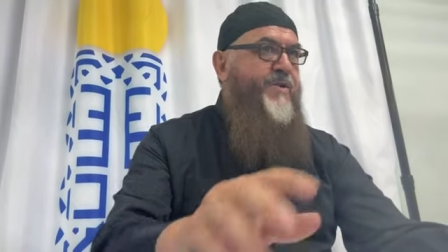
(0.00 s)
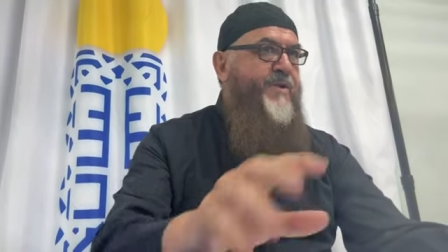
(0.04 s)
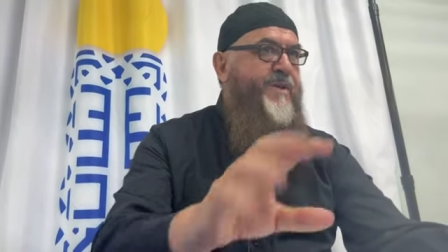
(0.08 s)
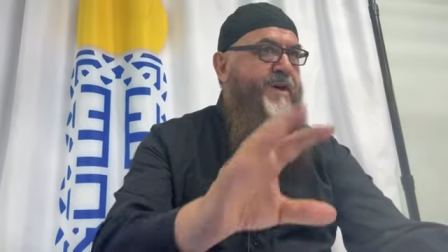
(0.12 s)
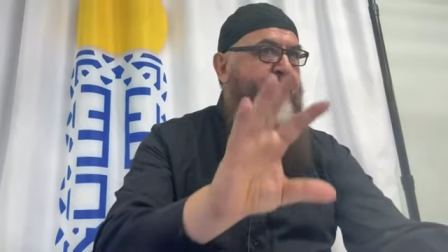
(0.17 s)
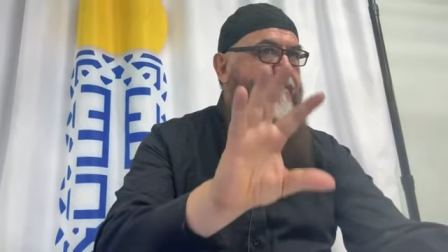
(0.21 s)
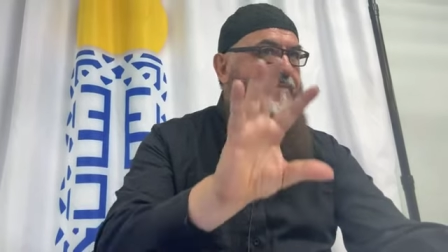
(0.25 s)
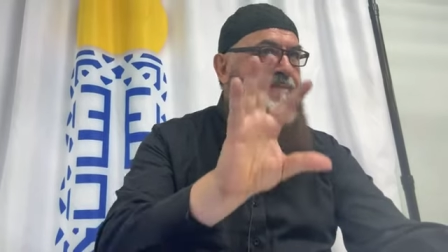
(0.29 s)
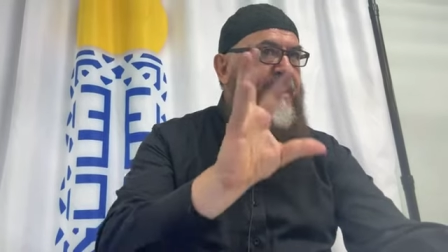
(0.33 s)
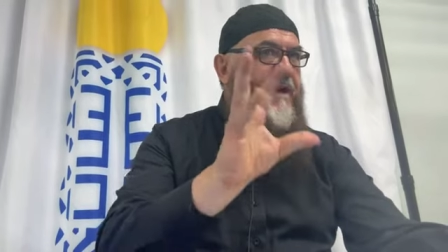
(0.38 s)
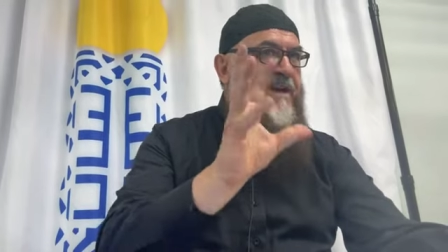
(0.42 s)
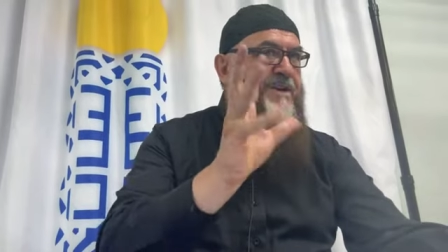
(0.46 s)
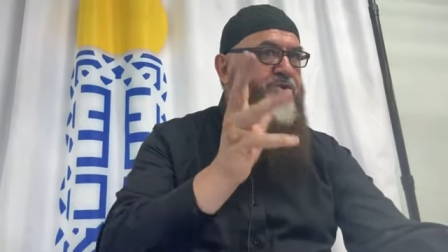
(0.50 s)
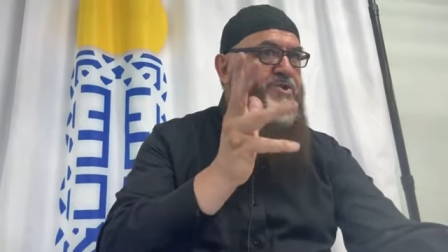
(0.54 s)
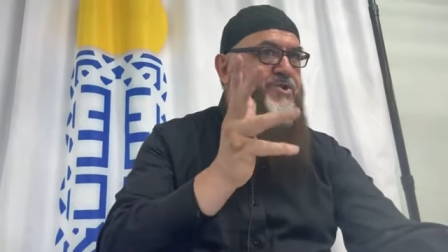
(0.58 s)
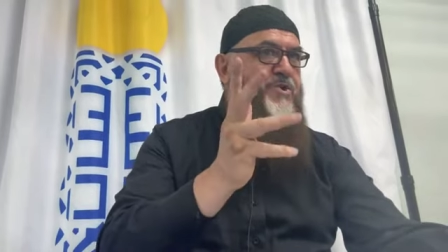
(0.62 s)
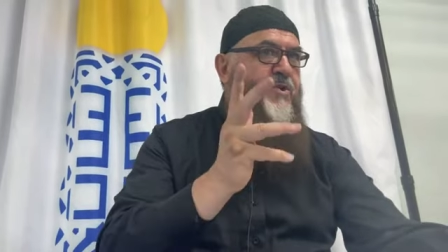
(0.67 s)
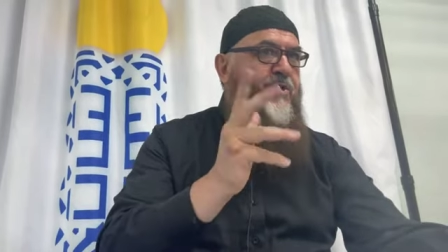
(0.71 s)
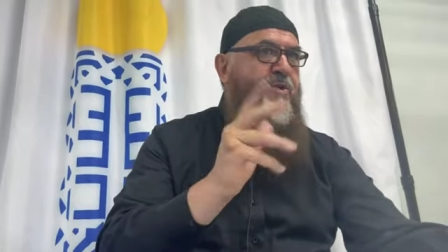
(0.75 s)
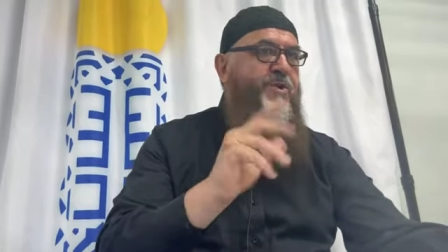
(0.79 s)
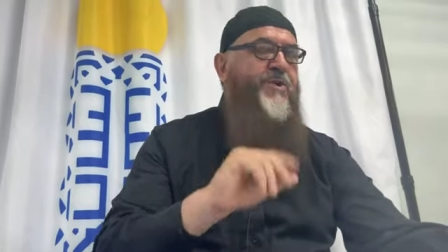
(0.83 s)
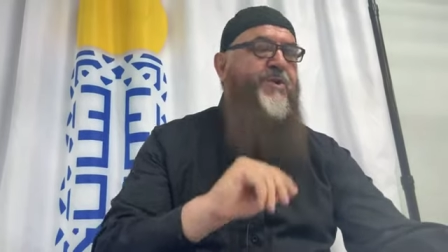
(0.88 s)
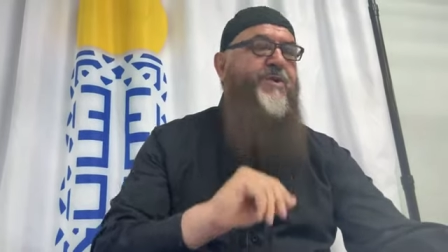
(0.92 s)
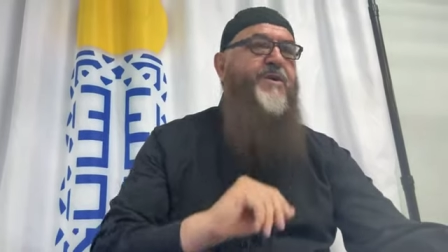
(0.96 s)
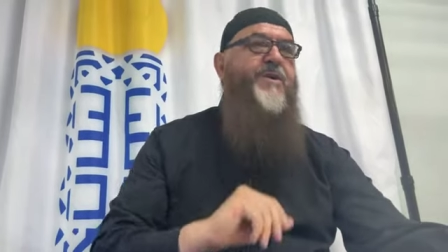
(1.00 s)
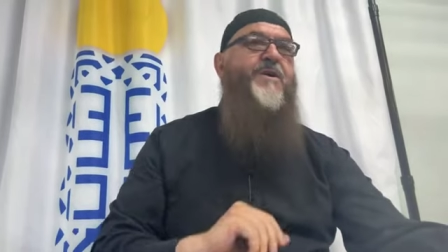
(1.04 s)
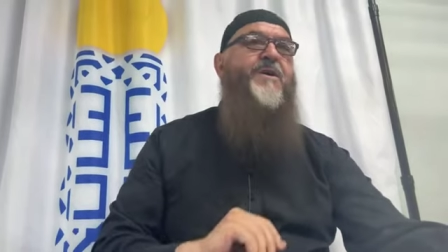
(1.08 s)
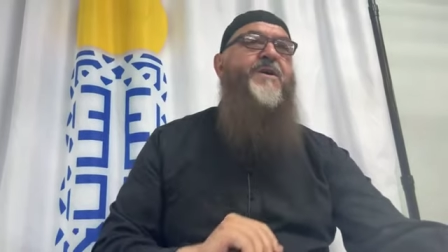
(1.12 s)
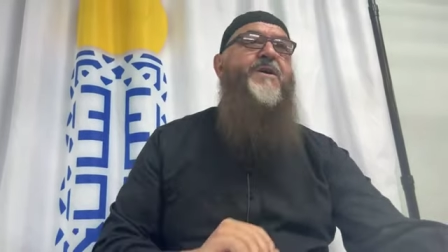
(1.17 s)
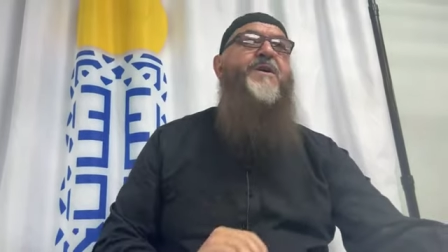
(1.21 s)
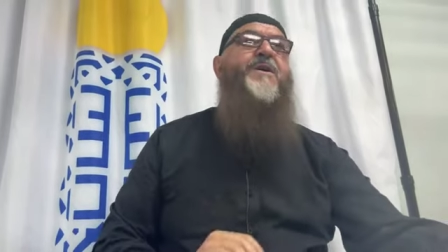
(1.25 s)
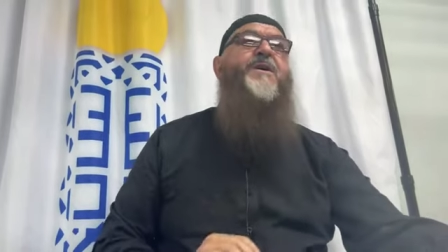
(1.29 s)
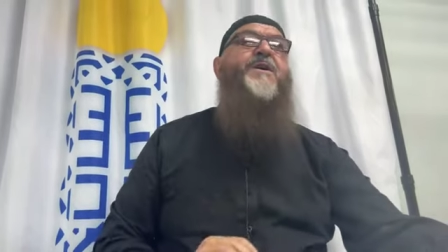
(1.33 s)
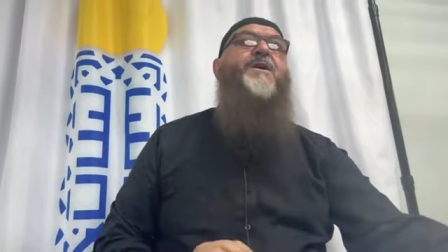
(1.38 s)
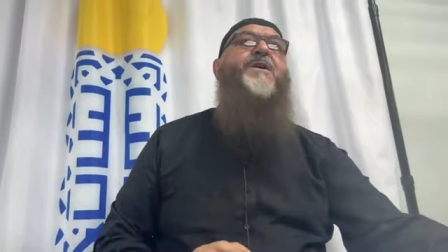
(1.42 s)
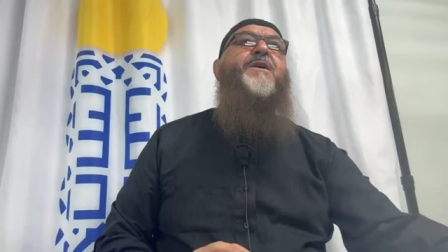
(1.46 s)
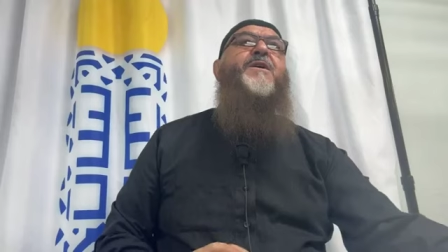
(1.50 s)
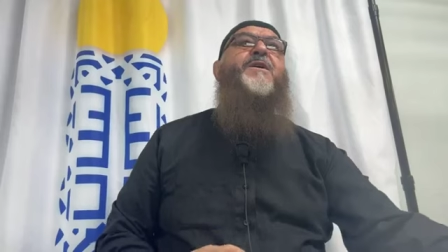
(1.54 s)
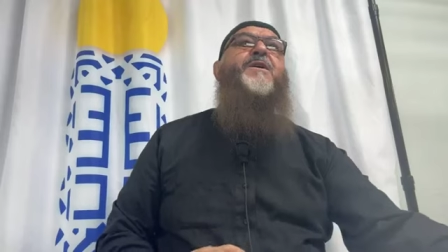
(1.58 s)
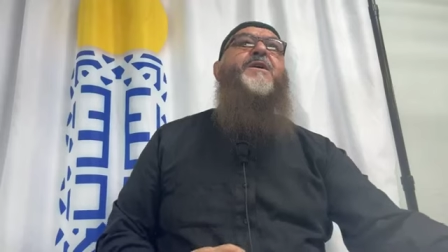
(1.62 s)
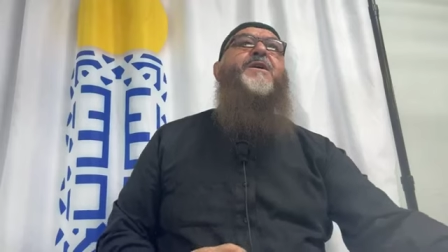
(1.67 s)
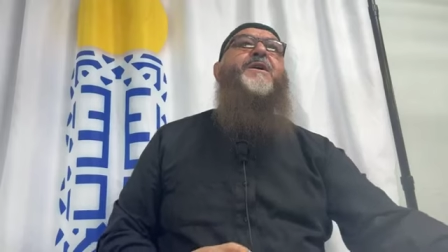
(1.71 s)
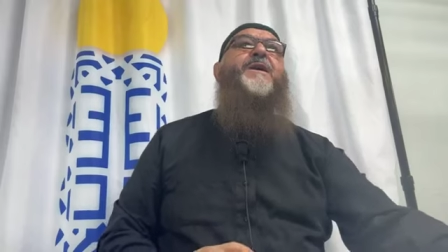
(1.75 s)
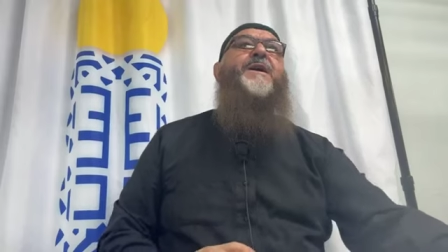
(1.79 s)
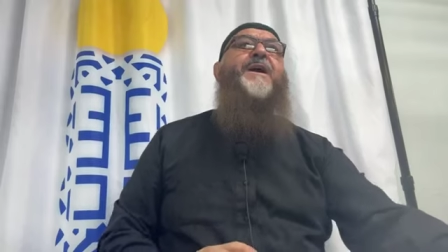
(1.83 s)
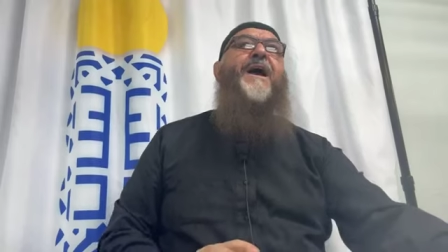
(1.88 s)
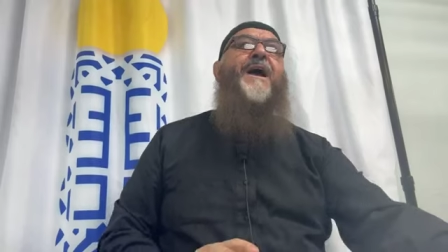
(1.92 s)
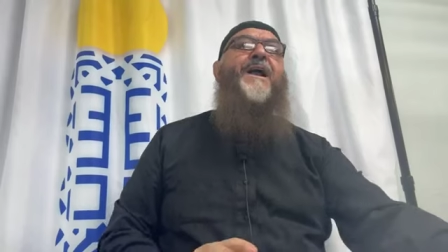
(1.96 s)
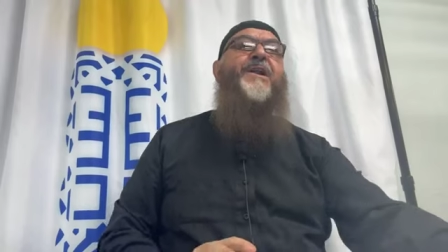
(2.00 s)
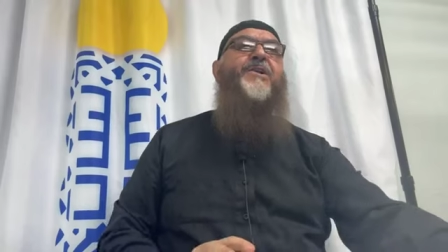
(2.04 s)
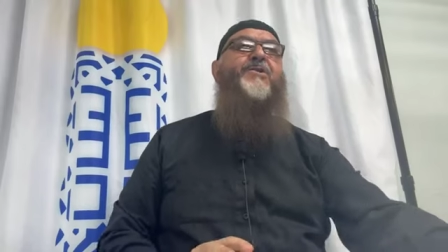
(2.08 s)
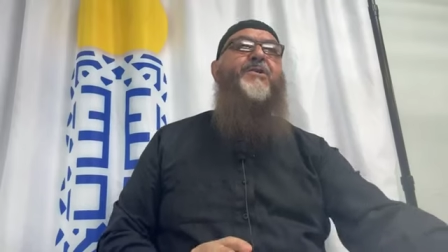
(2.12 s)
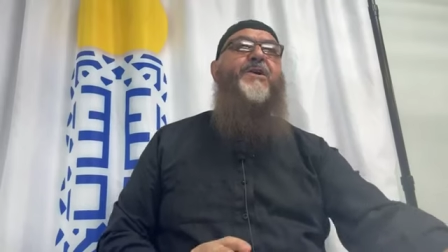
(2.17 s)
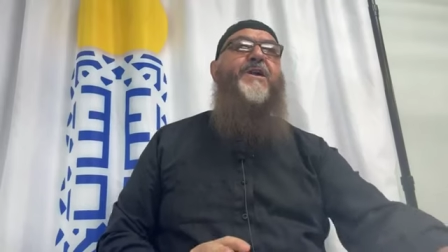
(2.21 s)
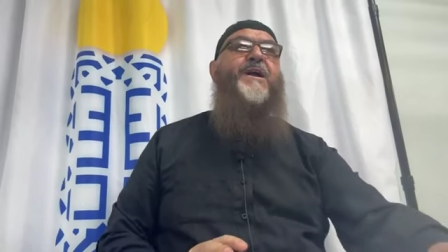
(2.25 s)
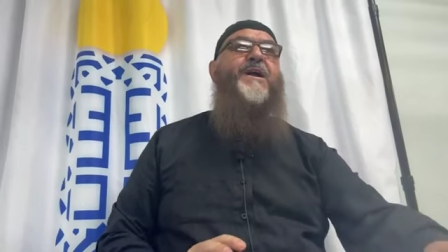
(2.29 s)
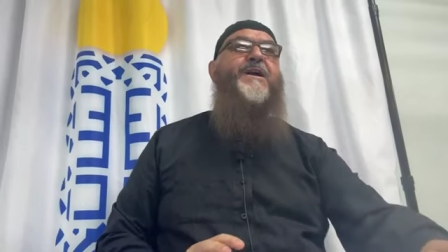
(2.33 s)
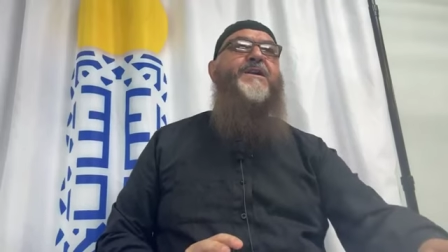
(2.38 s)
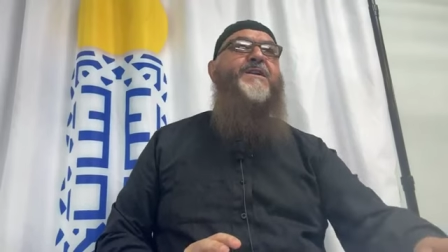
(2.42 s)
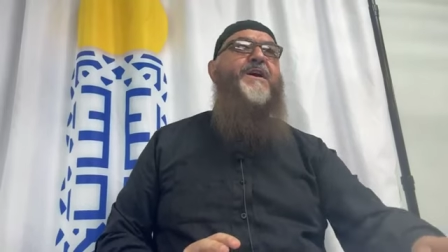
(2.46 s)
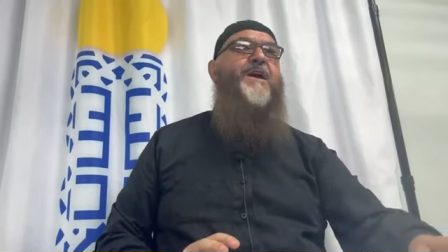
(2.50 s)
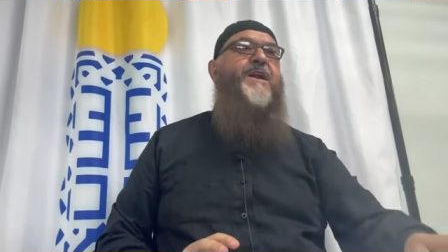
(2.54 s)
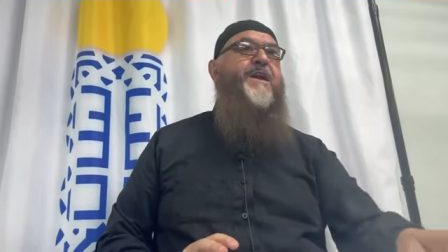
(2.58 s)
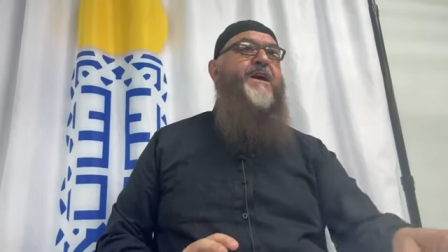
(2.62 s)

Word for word: So that makes you calculate